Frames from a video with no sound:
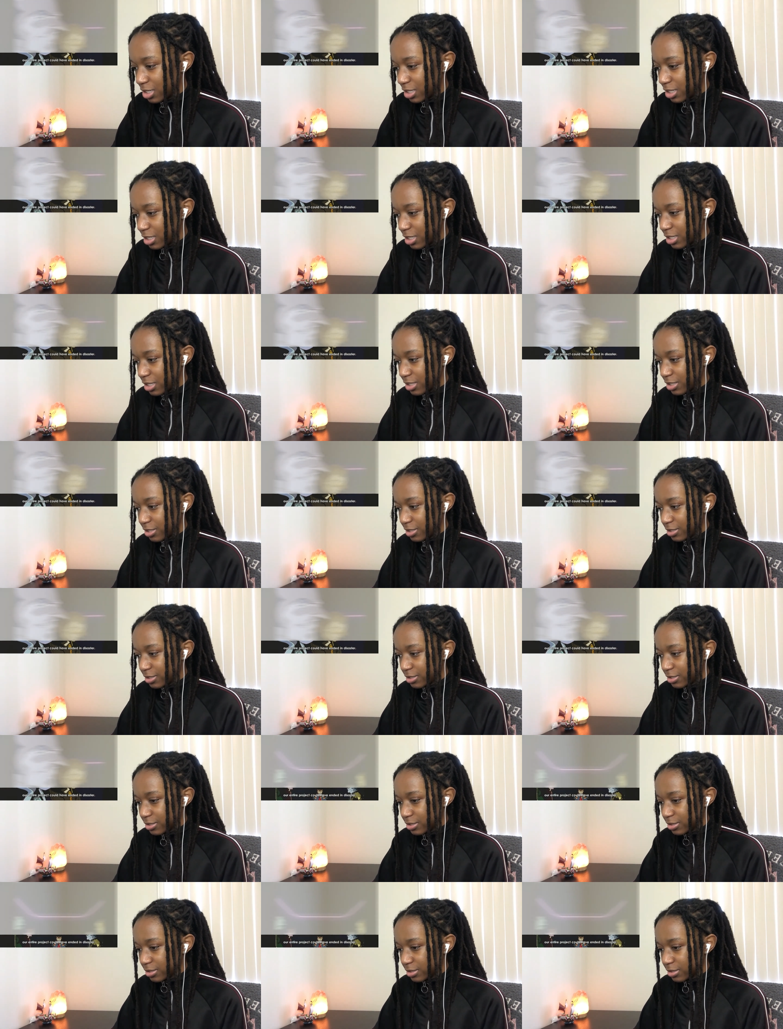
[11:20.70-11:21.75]

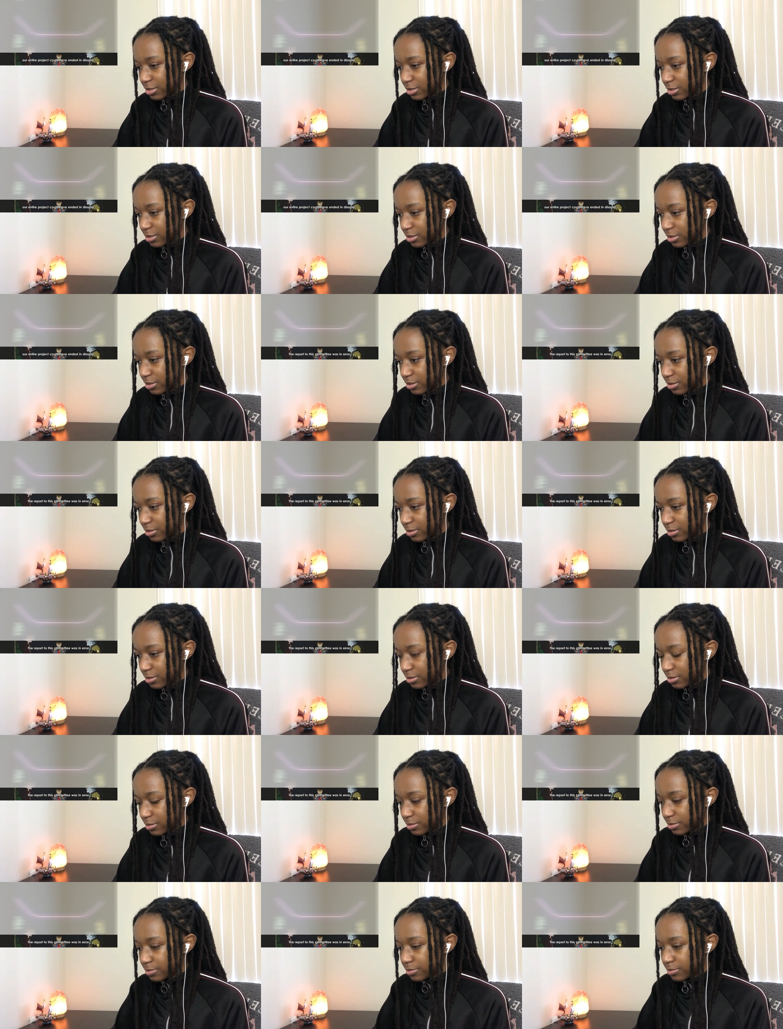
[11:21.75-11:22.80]

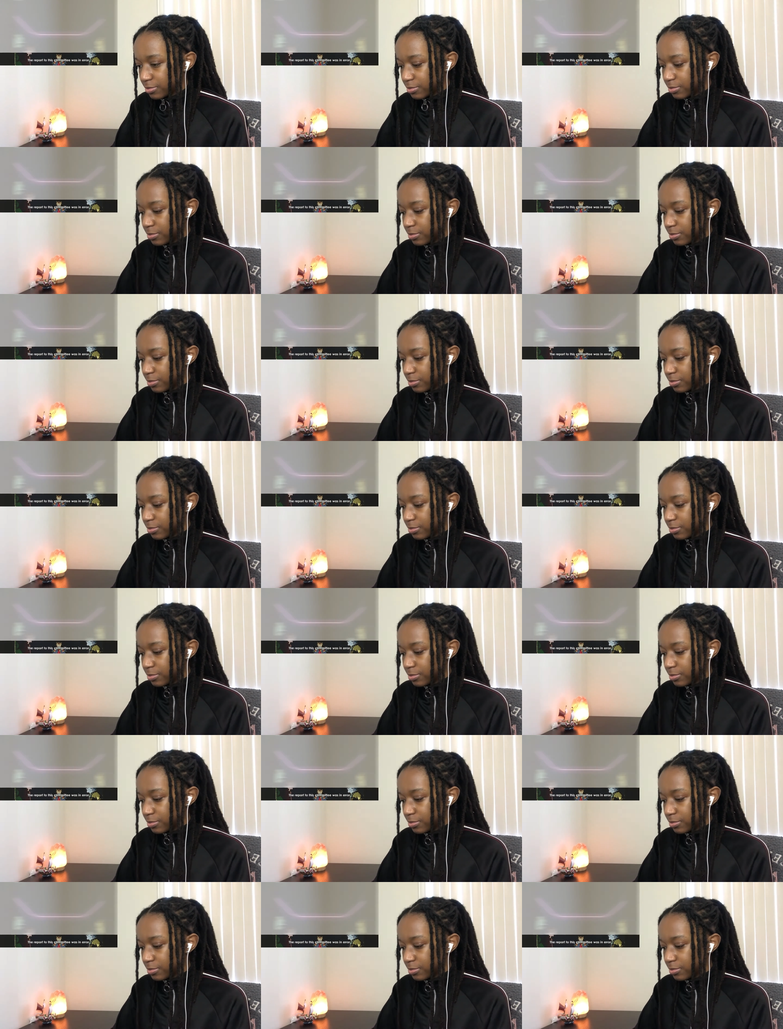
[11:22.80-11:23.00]
Nothing is said.